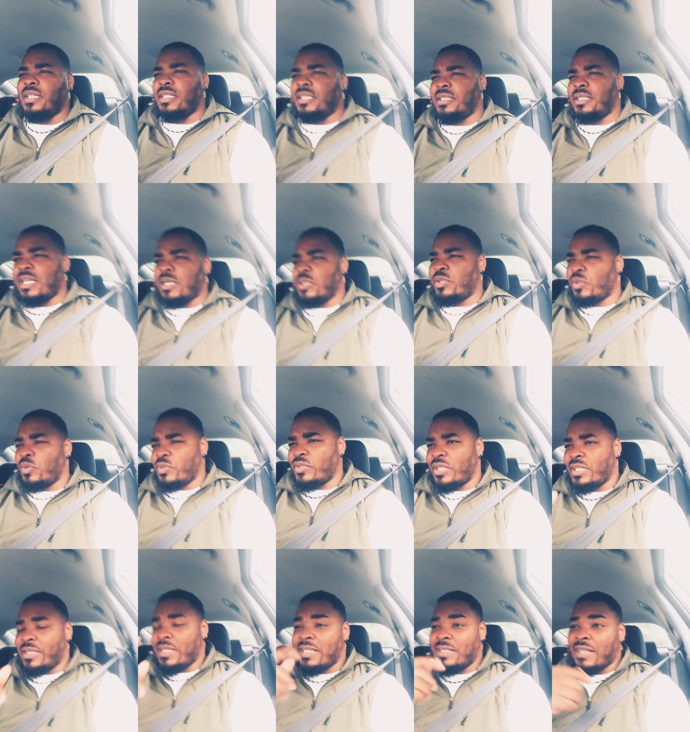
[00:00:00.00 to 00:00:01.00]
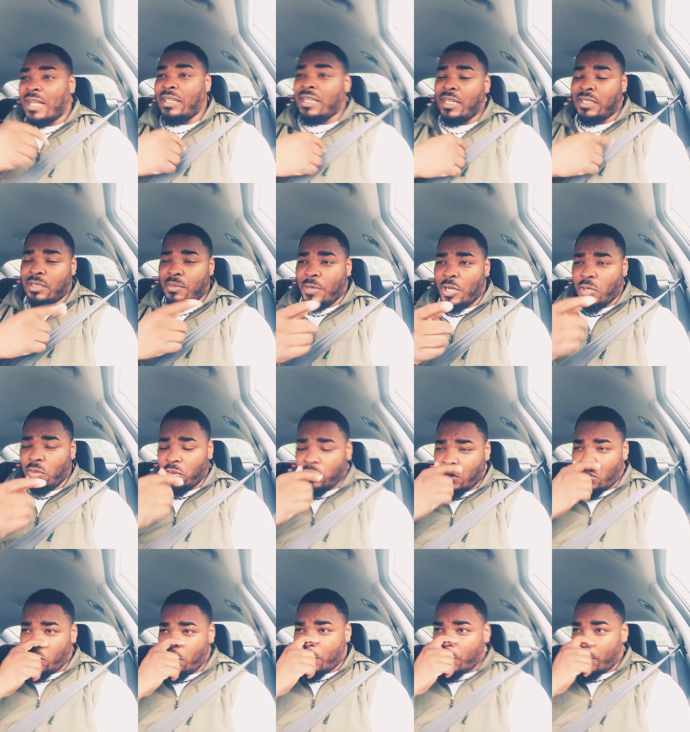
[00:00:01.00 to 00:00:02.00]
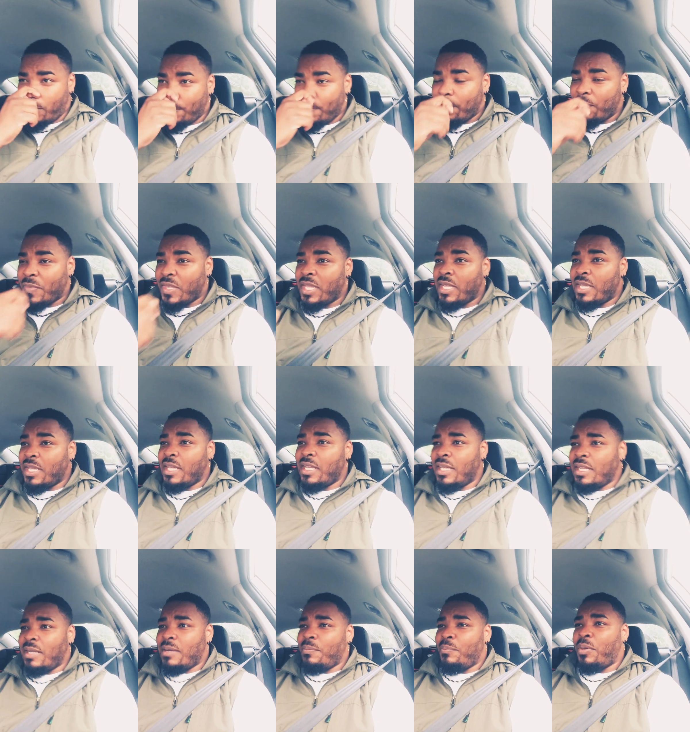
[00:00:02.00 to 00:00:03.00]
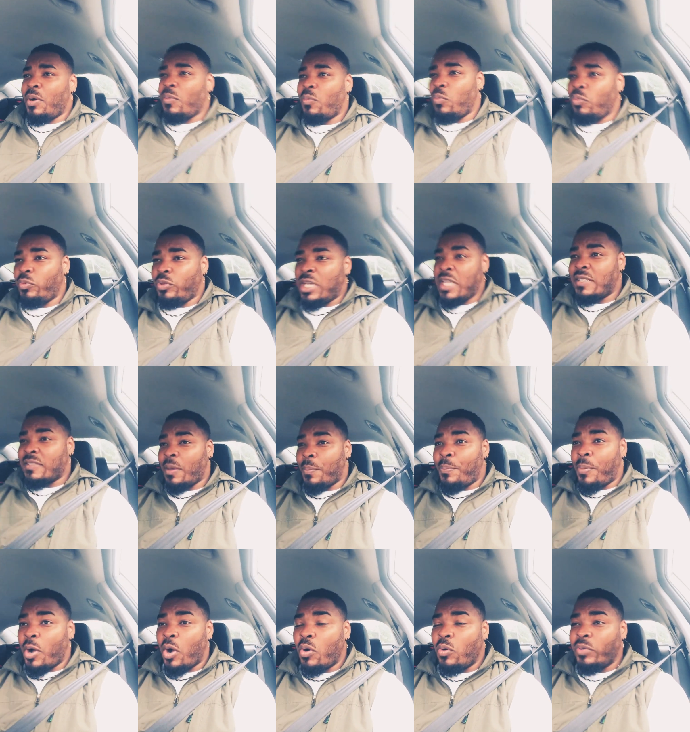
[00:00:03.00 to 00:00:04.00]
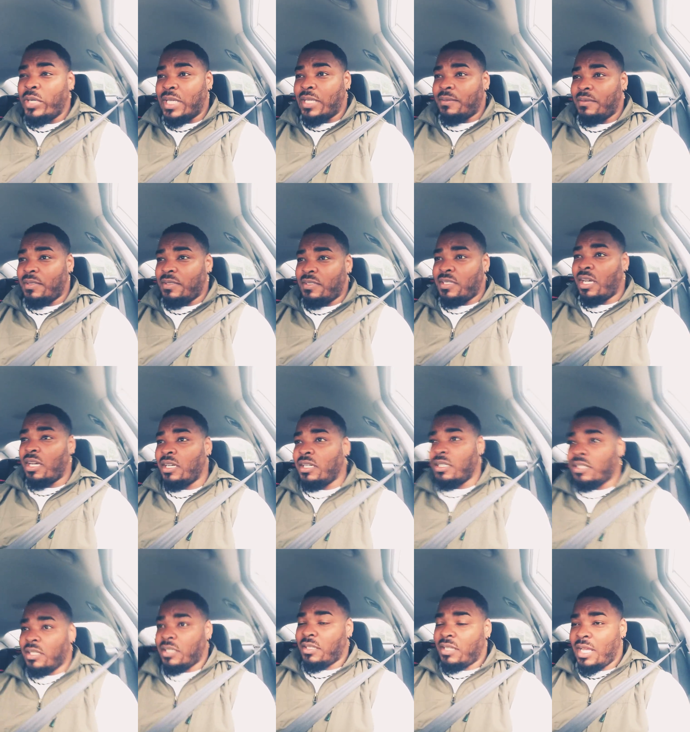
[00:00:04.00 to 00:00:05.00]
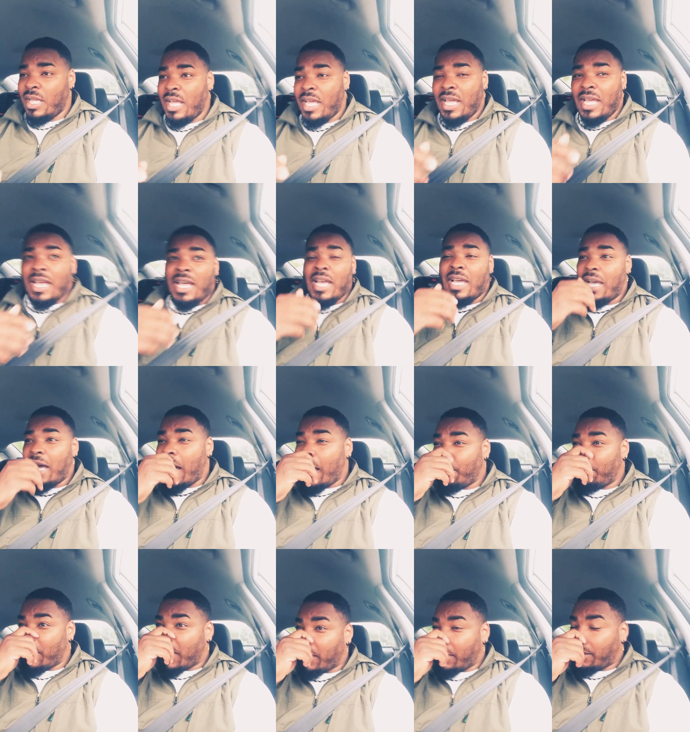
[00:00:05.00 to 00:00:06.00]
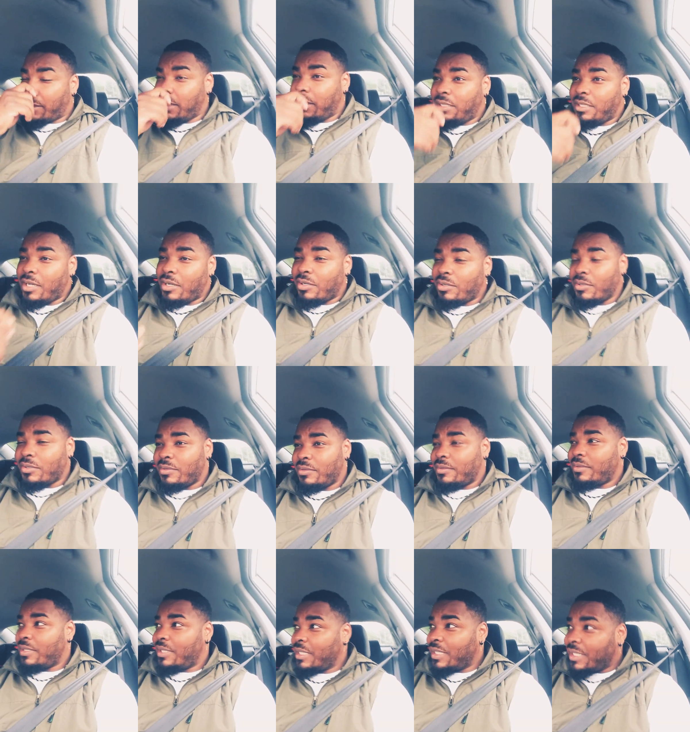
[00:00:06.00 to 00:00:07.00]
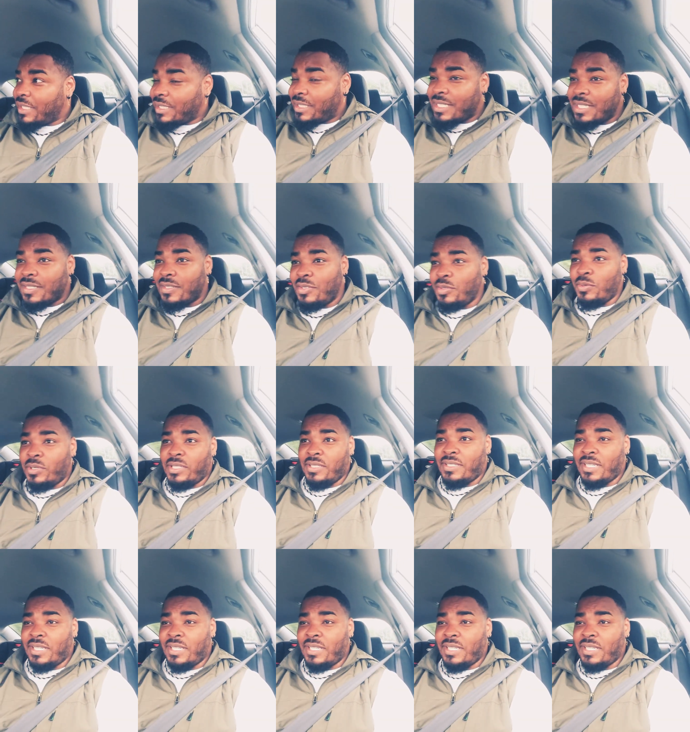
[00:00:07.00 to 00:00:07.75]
those are the things I liked about Colbert. But his opponent, Tug, I'm like, yo, this dude is